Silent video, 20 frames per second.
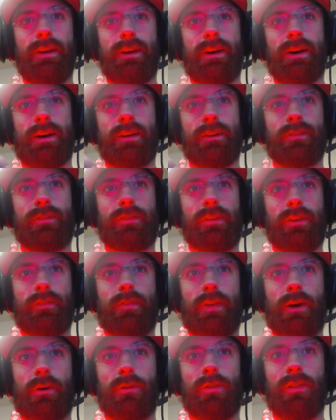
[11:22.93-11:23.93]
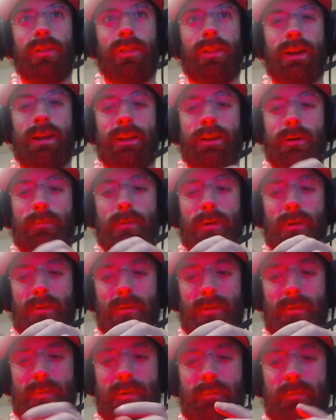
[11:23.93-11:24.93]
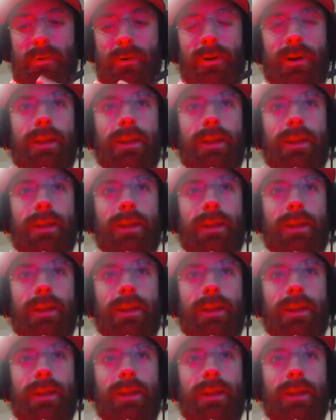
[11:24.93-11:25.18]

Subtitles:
to see if that would light up a little bit more,